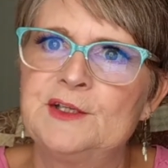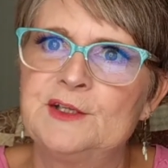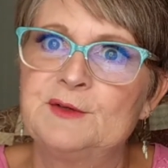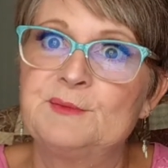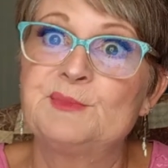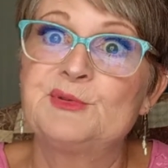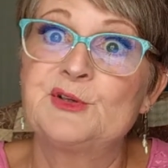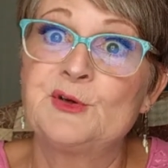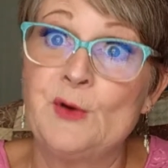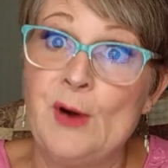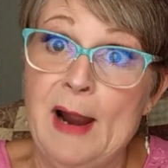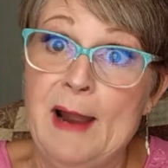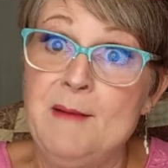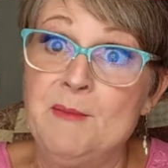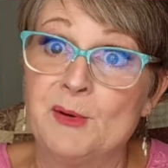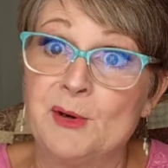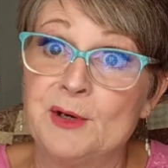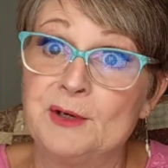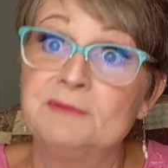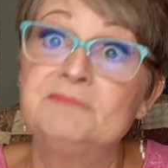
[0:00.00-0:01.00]

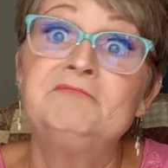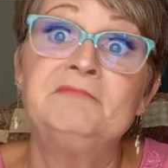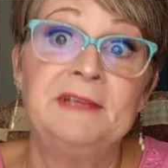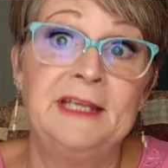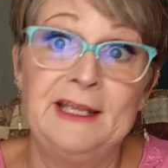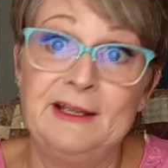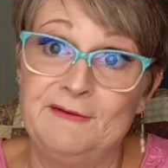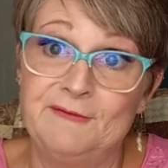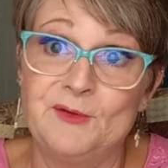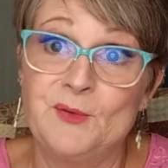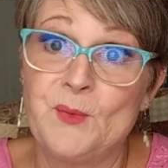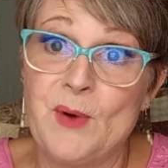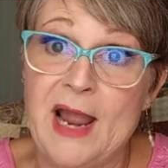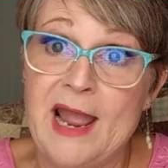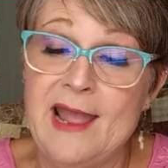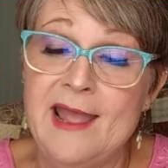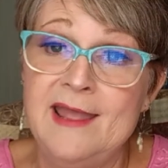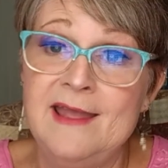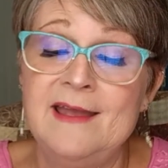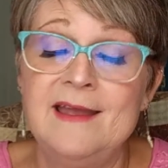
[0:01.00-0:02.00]
subscriber
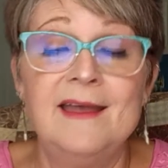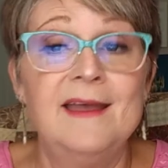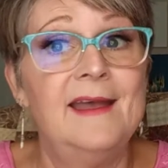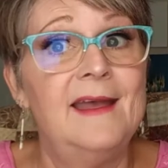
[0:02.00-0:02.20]
giveaway,